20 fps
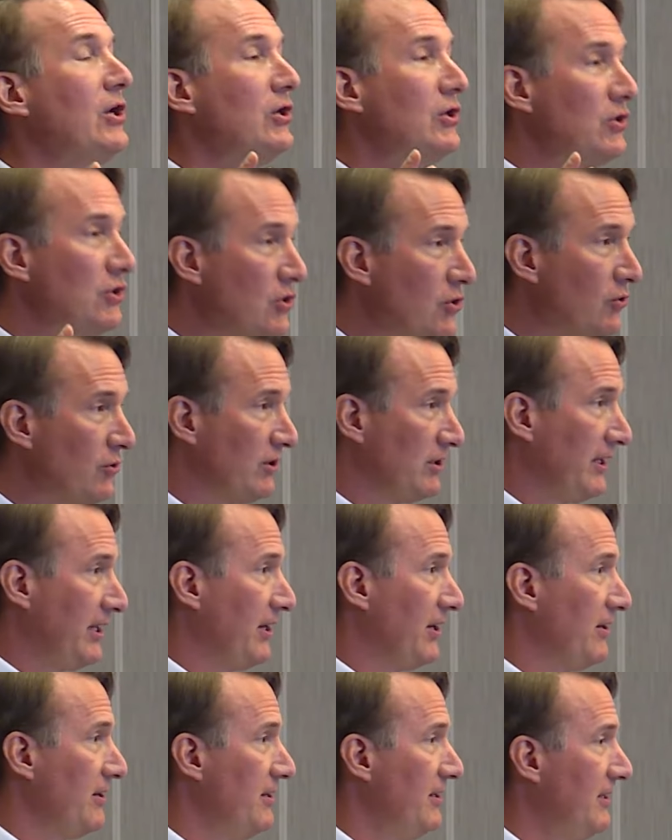
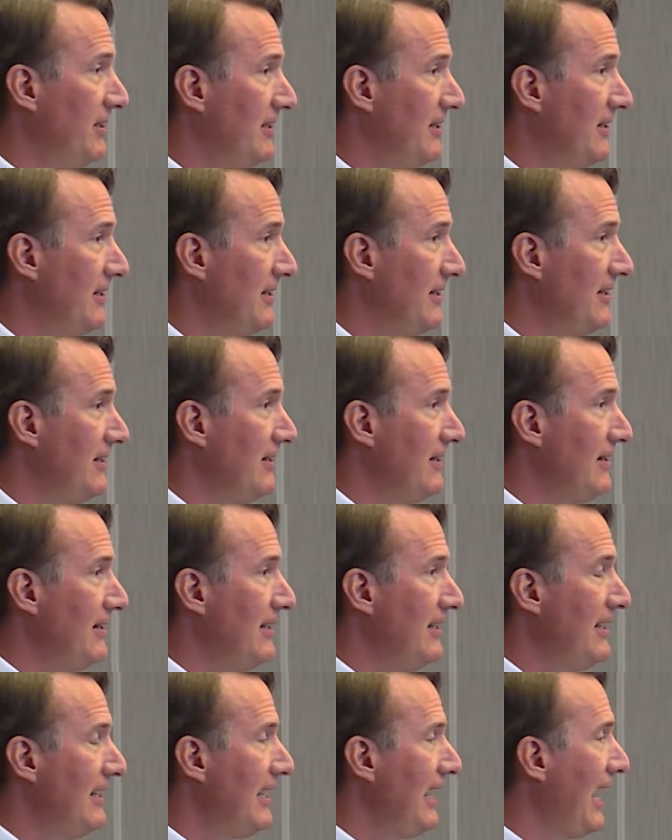nuclear.
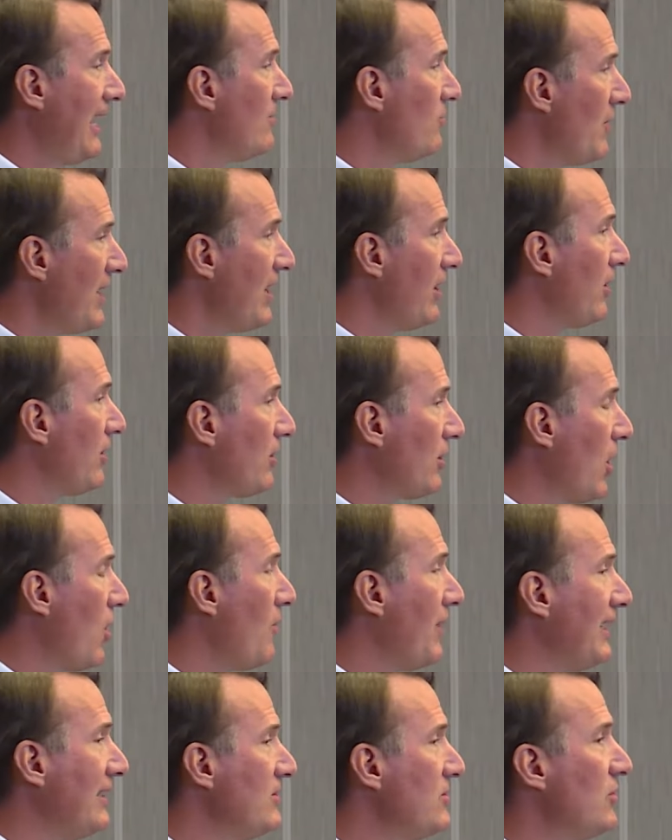And we are
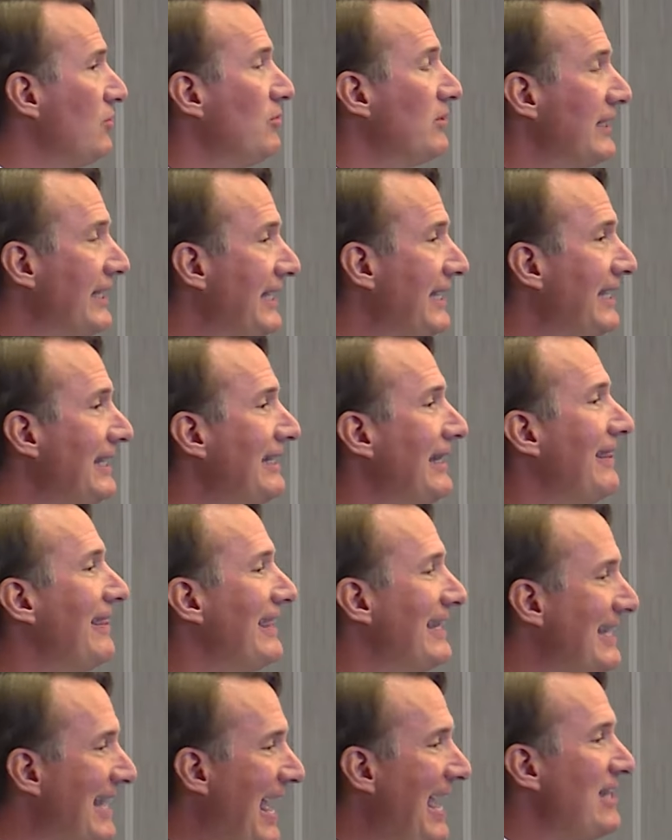going to lead
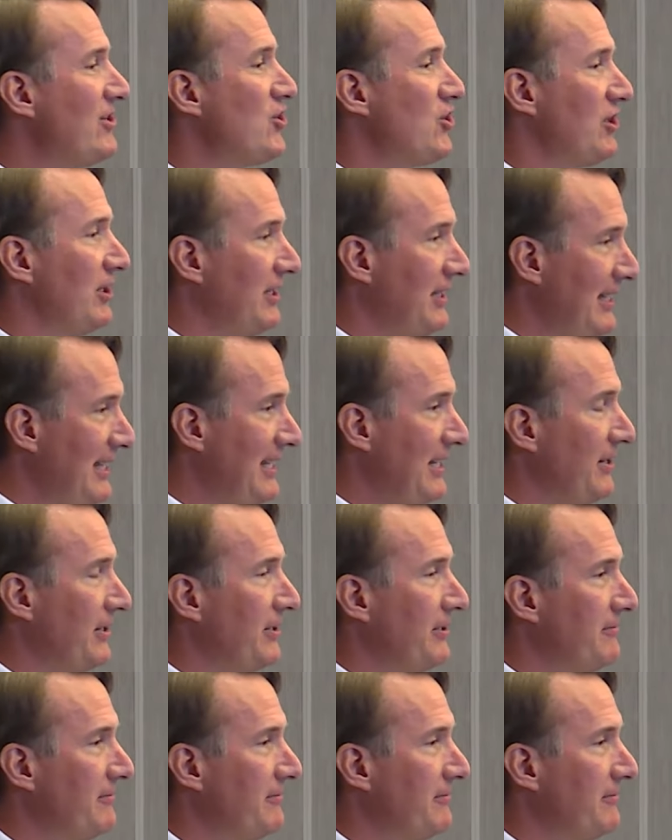the nation here.